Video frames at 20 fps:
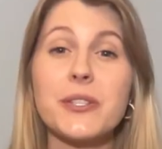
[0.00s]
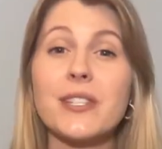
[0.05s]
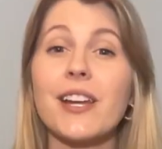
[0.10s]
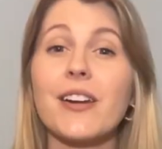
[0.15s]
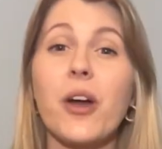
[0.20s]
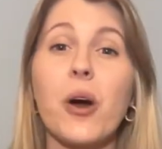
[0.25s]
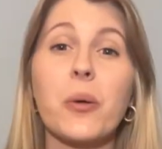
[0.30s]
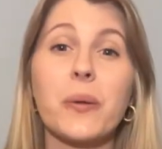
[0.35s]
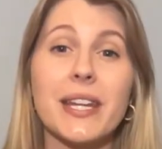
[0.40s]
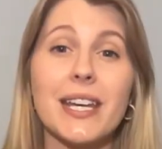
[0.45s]

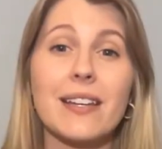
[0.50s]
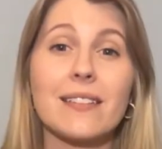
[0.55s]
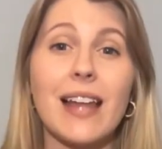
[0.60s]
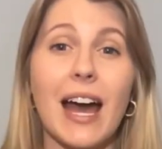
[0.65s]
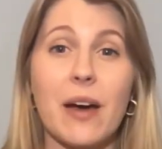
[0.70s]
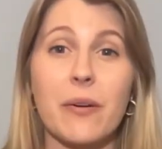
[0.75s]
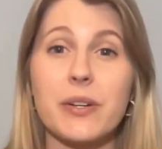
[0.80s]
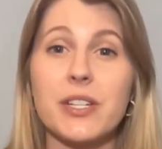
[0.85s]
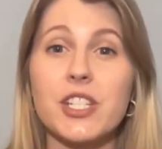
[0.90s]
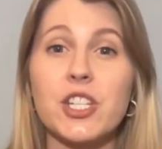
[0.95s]
not only
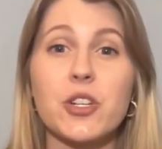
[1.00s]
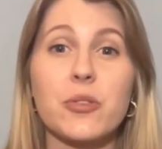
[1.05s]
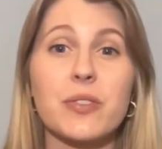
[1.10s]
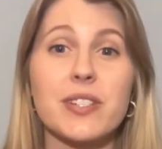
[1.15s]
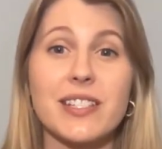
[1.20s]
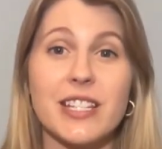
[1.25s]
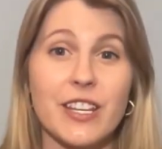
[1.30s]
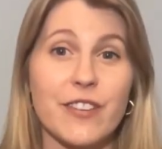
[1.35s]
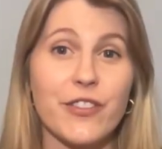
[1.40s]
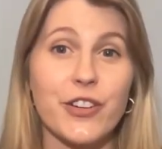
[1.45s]
allow us to
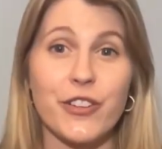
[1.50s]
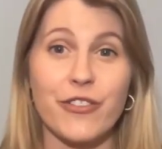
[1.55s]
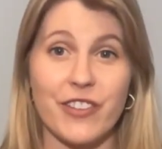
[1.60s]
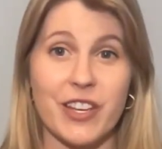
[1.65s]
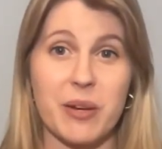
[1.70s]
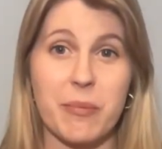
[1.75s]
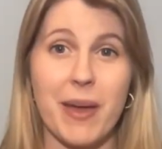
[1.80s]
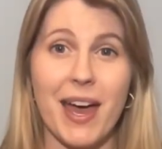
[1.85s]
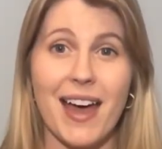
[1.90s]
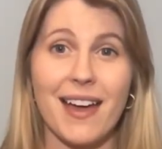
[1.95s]
receive your
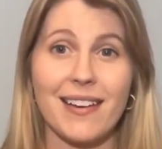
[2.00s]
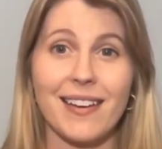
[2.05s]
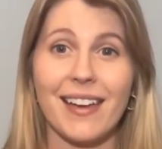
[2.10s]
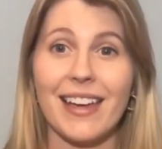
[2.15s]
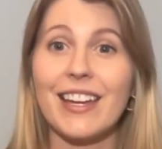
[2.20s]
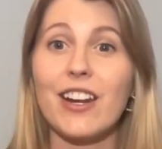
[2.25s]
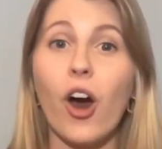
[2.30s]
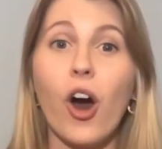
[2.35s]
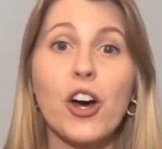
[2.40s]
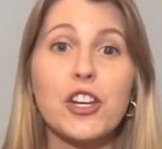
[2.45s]
feedback,
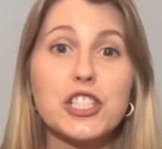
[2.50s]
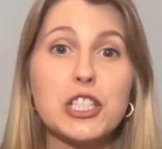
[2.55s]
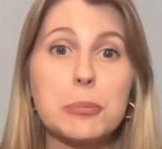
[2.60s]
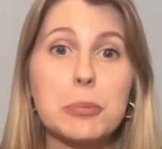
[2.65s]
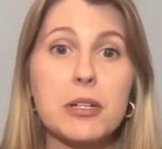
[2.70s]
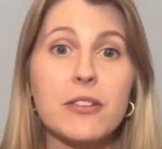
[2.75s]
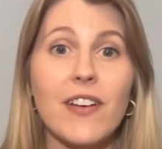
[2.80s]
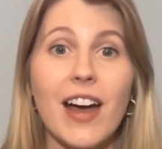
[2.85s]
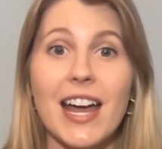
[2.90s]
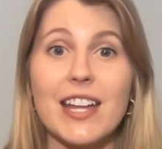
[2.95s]
it also
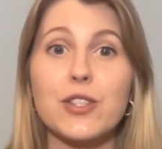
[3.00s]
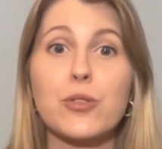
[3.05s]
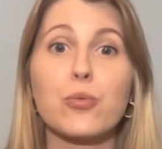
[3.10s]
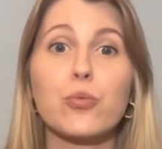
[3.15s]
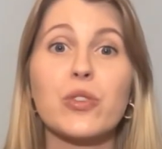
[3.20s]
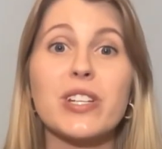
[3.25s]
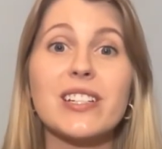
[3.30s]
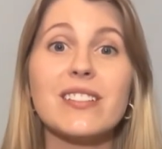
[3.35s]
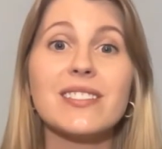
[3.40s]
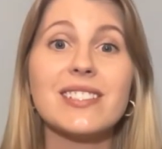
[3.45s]
provides
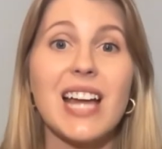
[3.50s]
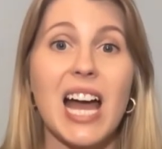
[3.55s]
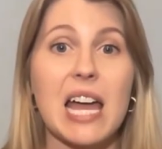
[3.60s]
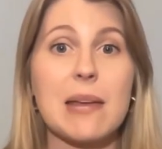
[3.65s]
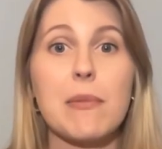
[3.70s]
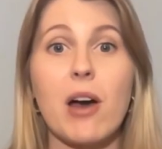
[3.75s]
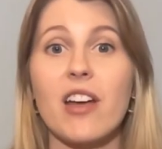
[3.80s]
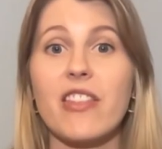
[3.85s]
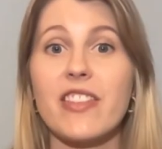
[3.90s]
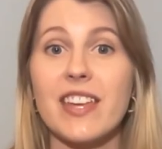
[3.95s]

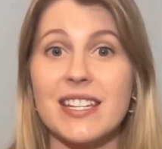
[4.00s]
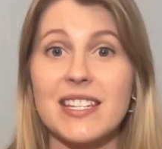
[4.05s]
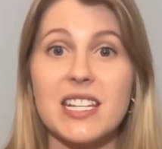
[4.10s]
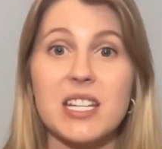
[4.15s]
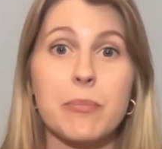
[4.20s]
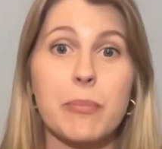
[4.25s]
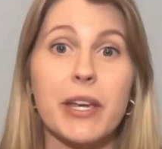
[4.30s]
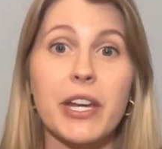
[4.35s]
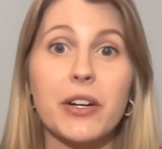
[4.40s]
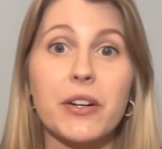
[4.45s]
real-time
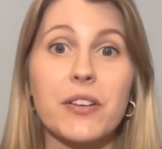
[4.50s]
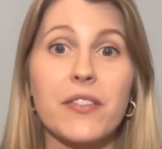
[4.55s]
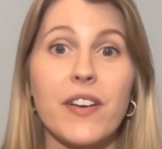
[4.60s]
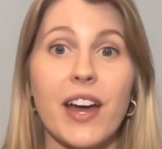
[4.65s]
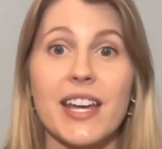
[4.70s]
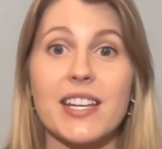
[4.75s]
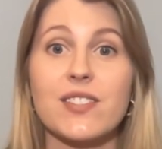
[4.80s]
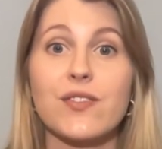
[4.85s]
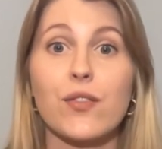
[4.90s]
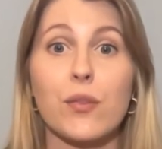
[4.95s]
authentic peer
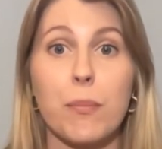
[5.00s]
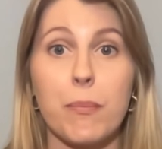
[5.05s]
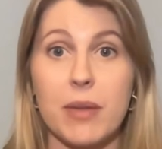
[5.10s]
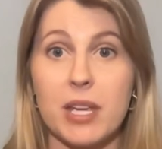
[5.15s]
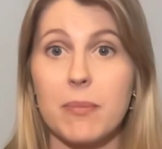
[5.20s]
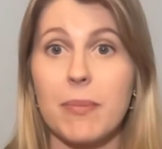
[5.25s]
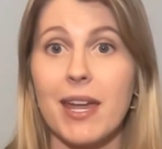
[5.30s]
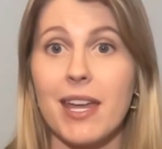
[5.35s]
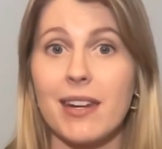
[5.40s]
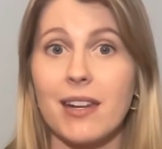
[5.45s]
advice from
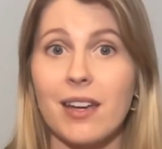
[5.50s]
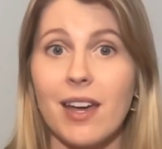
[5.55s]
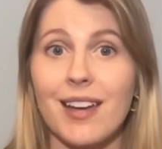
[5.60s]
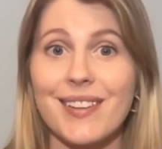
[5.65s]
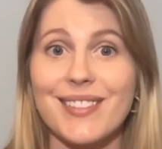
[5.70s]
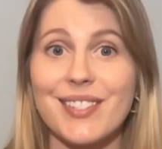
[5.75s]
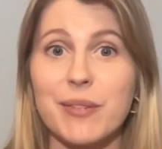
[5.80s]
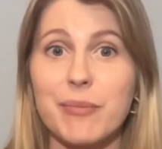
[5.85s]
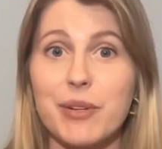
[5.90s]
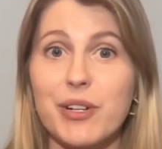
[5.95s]
BigPanda
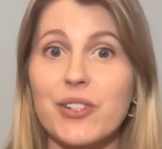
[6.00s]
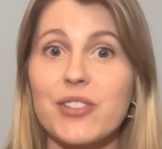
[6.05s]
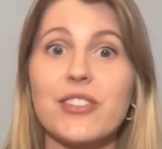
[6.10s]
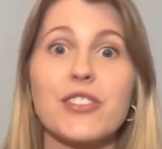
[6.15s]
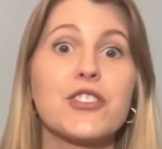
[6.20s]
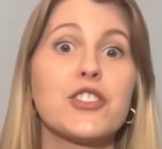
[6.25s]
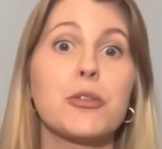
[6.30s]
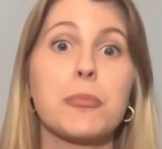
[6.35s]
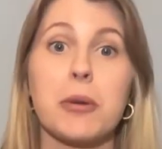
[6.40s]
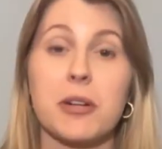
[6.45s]
customers
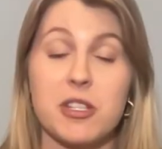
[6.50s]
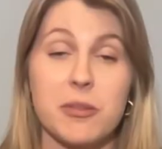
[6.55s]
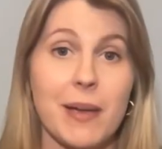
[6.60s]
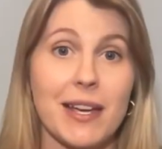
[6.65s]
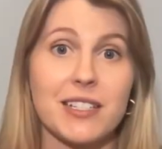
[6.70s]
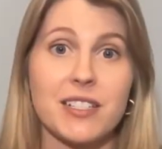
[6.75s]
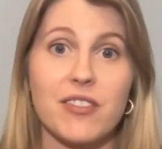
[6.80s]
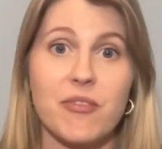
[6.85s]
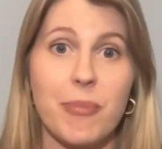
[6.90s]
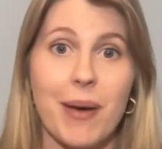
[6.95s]
to
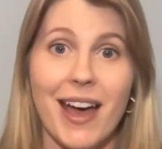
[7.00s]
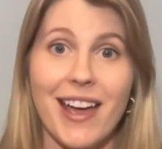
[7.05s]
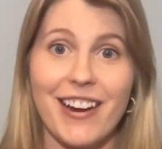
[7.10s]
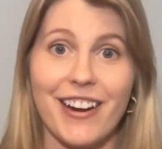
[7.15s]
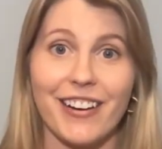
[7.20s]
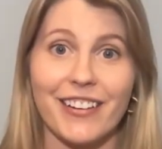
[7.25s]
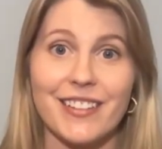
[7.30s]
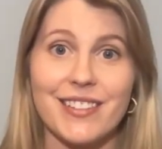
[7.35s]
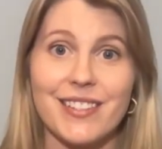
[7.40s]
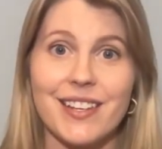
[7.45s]
prospective
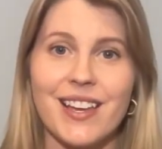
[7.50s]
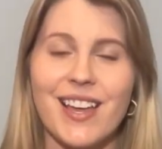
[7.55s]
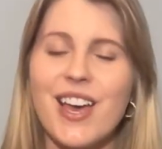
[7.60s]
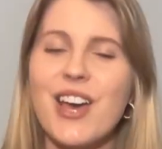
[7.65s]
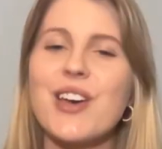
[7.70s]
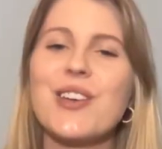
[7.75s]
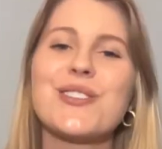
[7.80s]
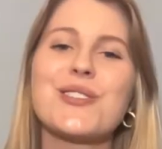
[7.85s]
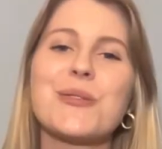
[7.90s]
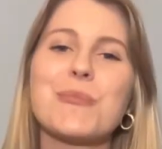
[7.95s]
buyers.
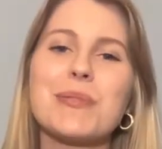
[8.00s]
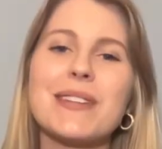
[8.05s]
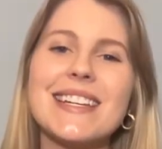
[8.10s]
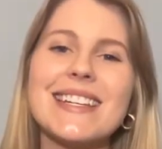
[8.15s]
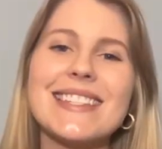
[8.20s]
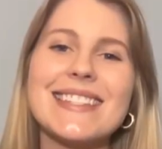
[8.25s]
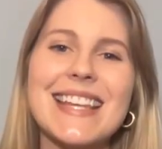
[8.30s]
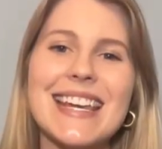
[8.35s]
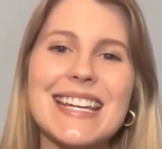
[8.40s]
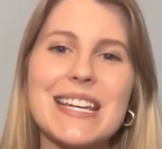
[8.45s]
So
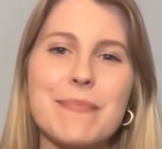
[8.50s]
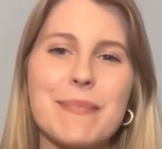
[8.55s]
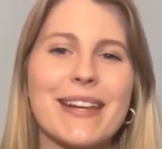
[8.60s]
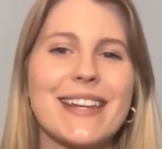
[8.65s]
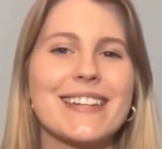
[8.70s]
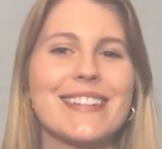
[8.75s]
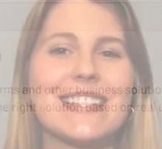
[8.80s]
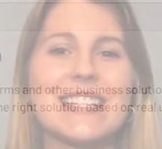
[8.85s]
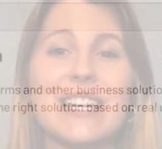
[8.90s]
please take a minute to